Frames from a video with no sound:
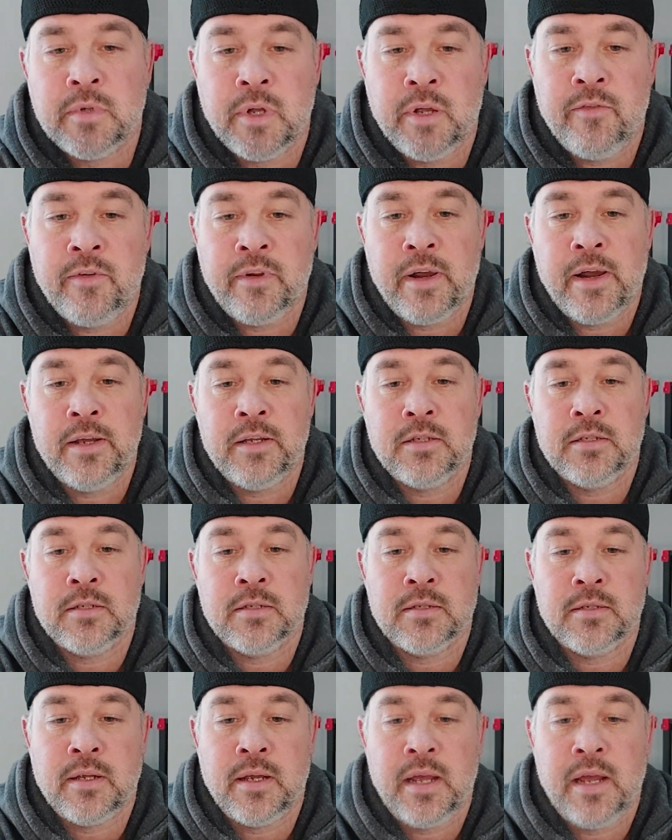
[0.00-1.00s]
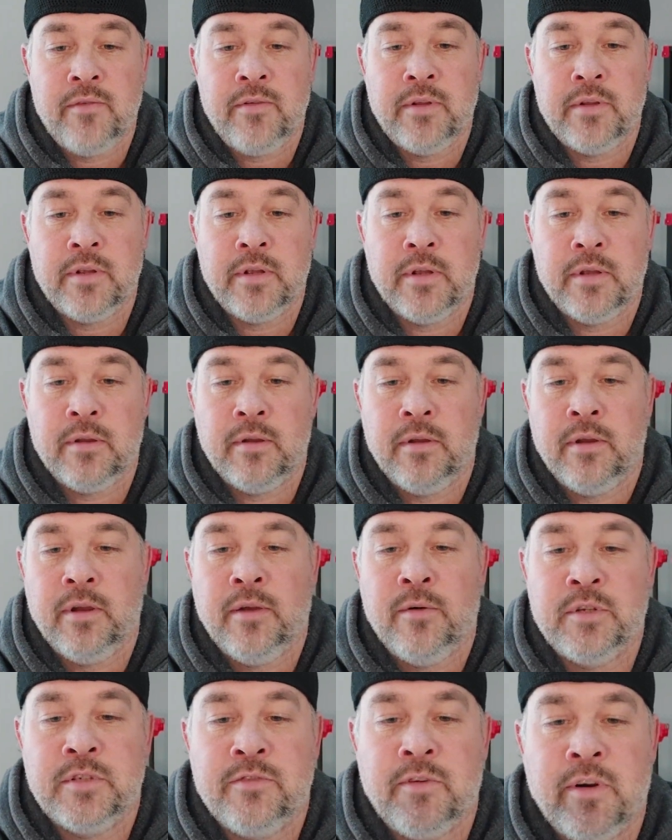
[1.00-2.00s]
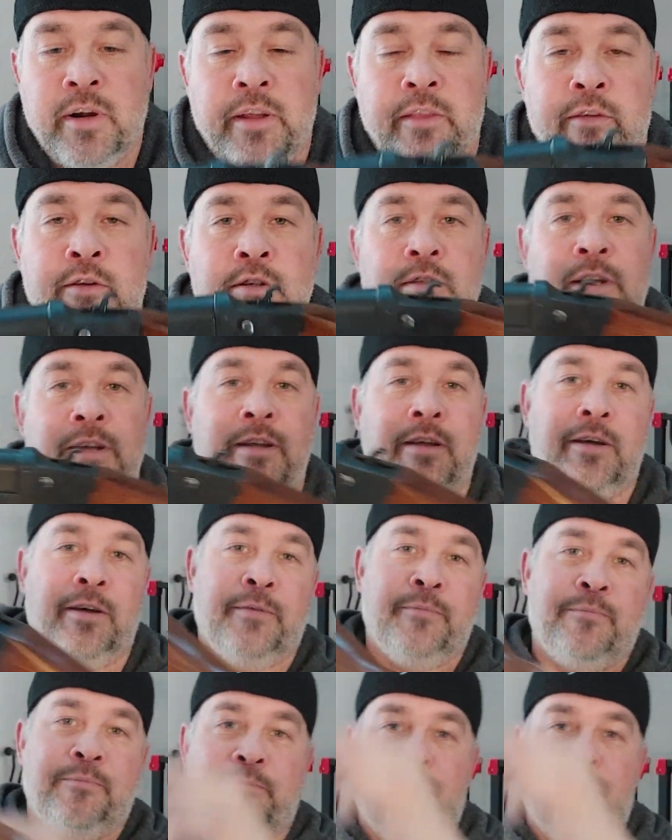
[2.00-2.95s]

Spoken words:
If you guys haven't, it's funny, there's like a,